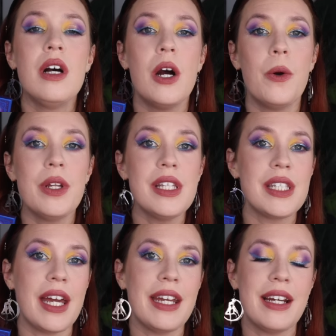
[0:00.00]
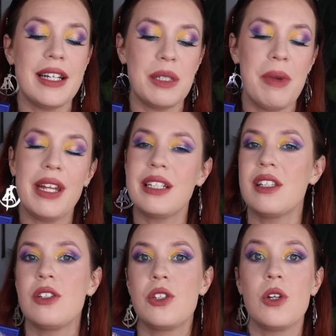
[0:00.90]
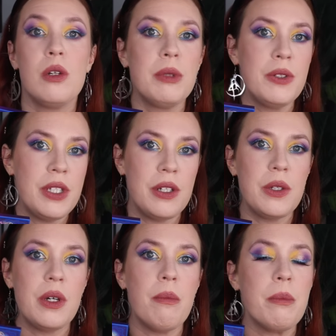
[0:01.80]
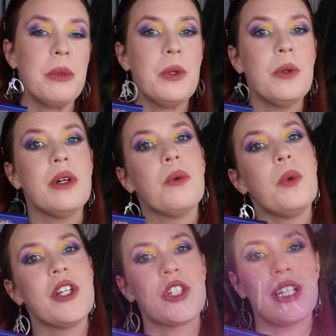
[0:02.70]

Oden's Eye Cosmetics Soul 2 Moon Wish